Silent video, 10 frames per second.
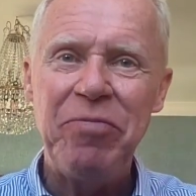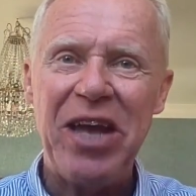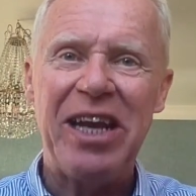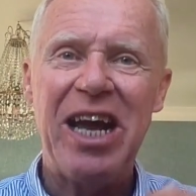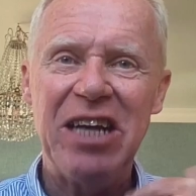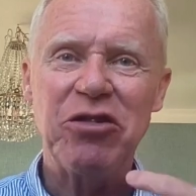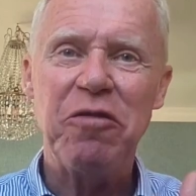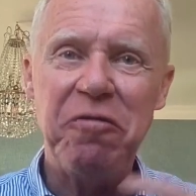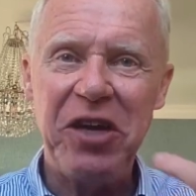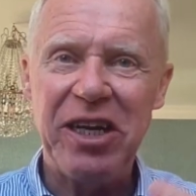and has
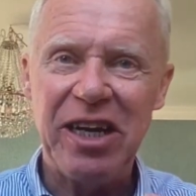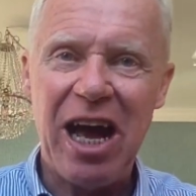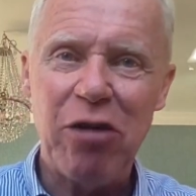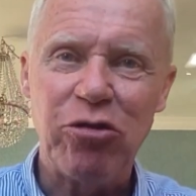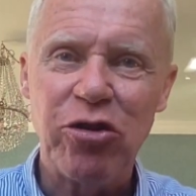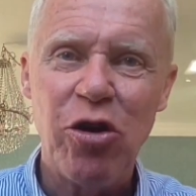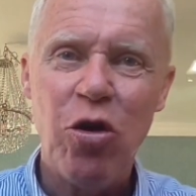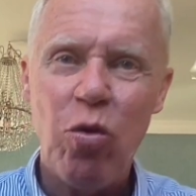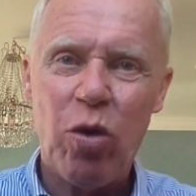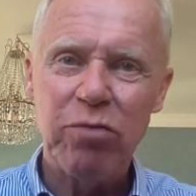figured out
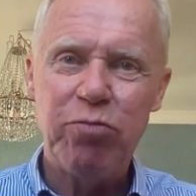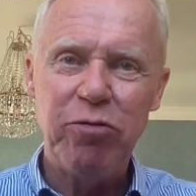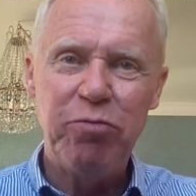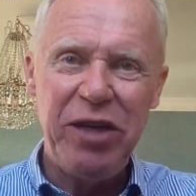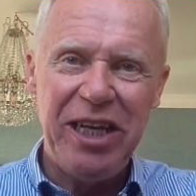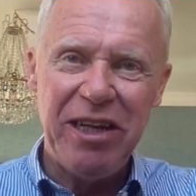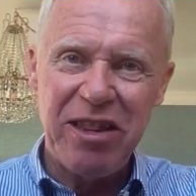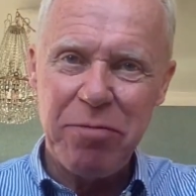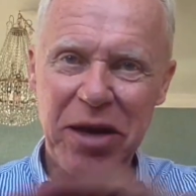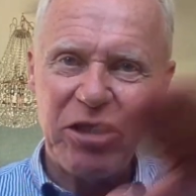what would be
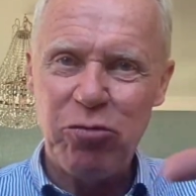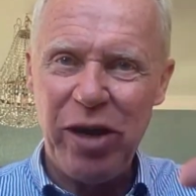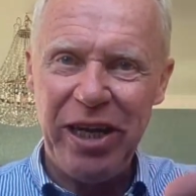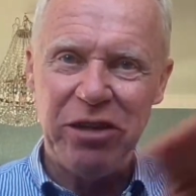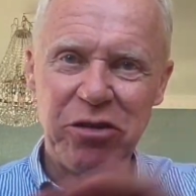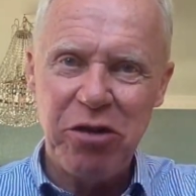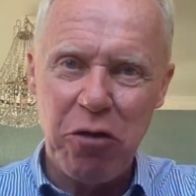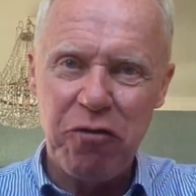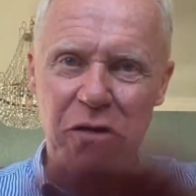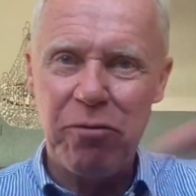the best way to
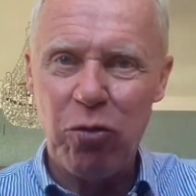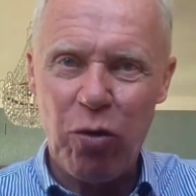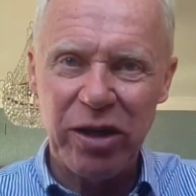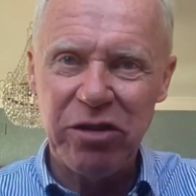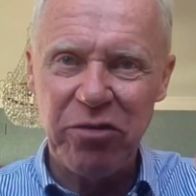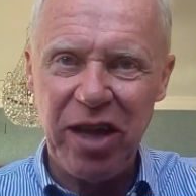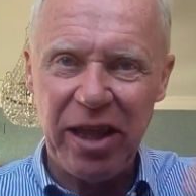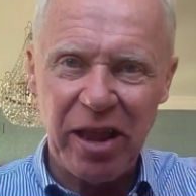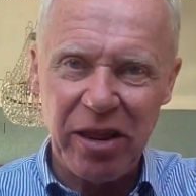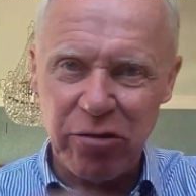go from one to the
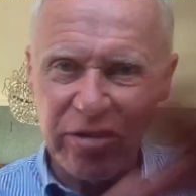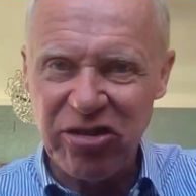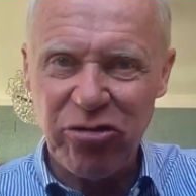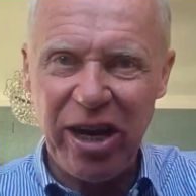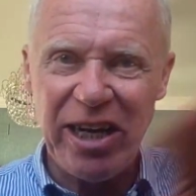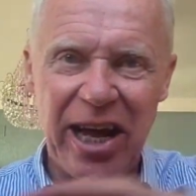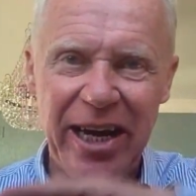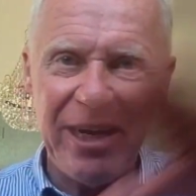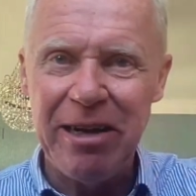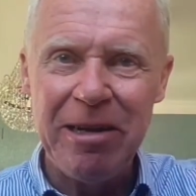other, the straight
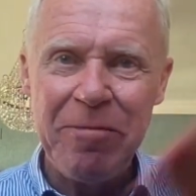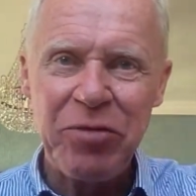line,